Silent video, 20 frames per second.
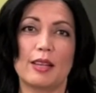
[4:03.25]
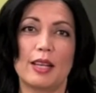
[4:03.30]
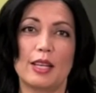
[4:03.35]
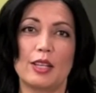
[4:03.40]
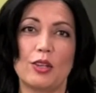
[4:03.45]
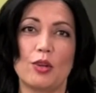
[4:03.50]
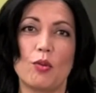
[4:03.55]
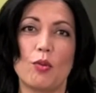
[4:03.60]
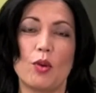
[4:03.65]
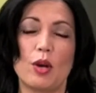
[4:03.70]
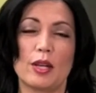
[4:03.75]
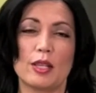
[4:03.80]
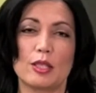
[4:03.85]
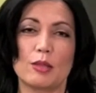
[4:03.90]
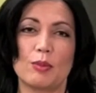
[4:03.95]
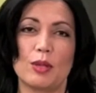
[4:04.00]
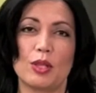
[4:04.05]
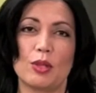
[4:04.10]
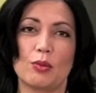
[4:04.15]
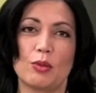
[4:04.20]
I don't want to
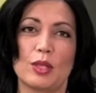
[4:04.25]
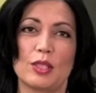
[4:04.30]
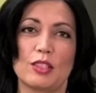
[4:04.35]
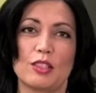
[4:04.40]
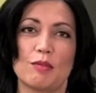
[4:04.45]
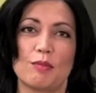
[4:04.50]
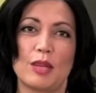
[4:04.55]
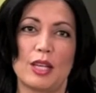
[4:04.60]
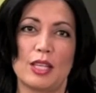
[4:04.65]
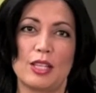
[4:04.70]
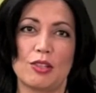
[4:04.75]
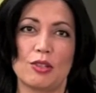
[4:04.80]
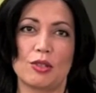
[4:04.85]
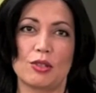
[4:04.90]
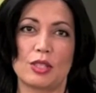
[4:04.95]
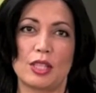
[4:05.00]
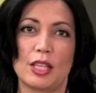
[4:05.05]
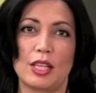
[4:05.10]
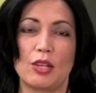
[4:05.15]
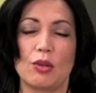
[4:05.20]
spend the rest of my
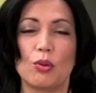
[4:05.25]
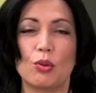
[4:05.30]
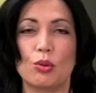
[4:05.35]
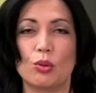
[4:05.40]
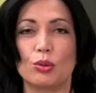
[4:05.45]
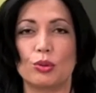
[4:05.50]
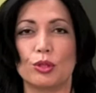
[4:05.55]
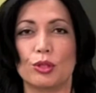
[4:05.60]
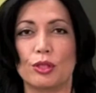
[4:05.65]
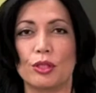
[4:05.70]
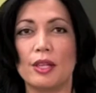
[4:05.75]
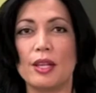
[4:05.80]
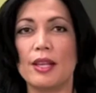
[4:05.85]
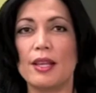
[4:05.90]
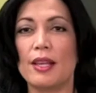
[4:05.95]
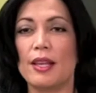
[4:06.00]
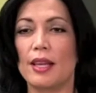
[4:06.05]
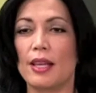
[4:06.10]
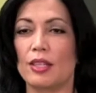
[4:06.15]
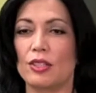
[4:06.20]
years getting older
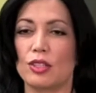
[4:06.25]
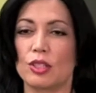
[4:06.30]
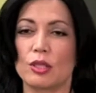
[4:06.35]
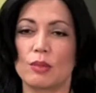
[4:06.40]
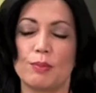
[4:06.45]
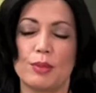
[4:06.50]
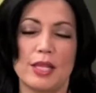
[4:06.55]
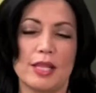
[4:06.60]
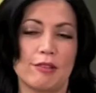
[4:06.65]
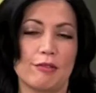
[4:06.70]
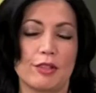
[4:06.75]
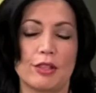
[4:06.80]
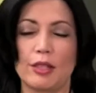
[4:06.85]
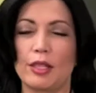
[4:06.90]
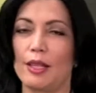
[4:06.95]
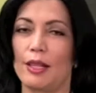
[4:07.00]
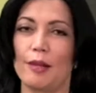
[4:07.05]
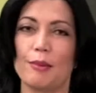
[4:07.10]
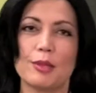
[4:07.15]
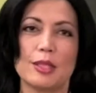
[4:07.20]
and just being
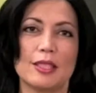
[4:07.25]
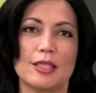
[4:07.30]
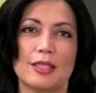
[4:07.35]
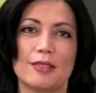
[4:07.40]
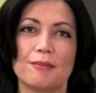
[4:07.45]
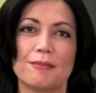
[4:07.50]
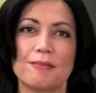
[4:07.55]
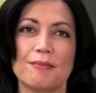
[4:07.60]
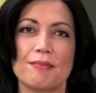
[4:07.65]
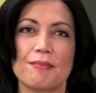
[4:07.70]
very limited.